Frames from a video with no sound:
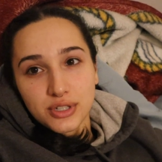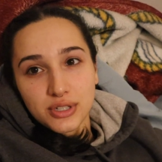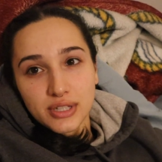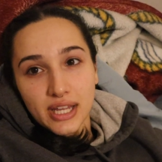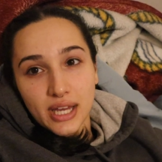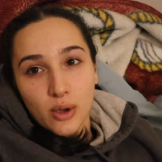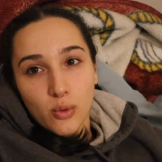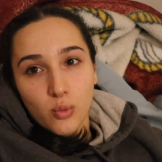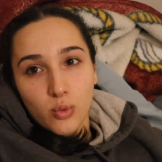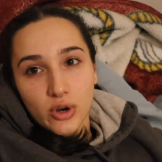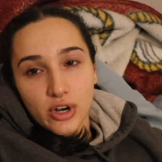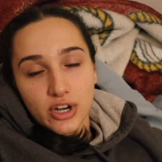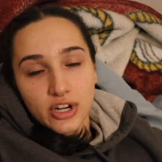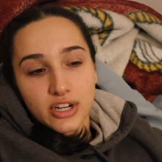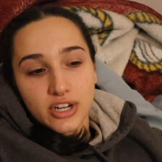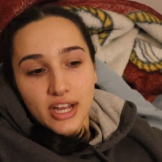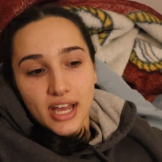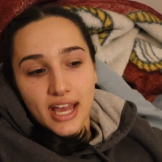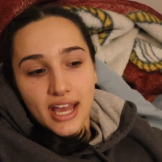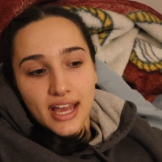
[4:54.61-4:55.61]
like
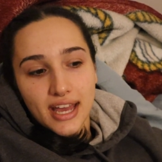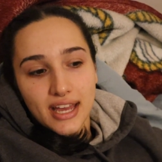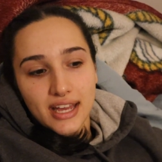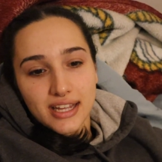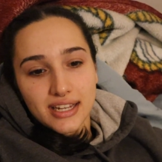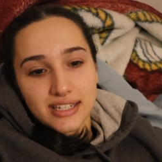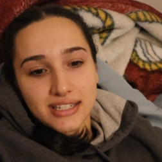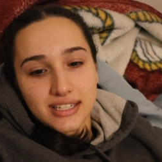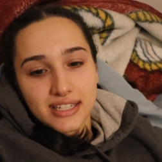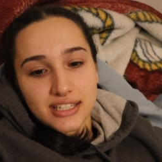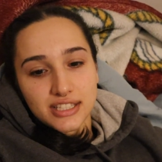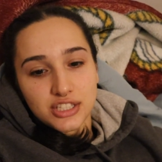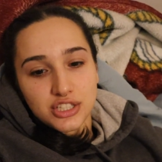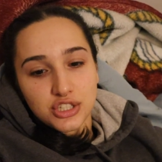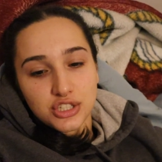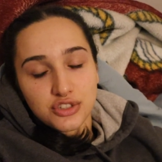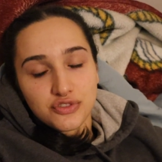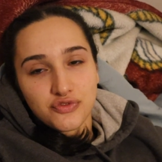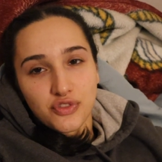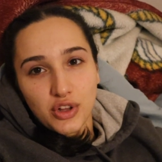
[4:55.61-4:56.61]
work and it's
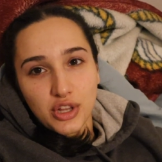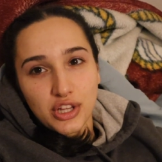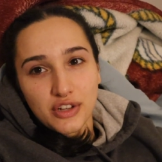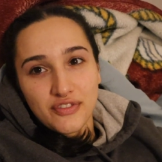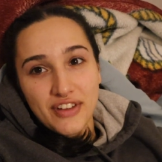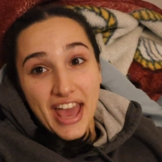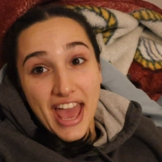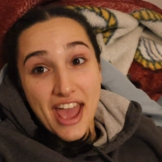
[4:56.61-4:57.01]
just full of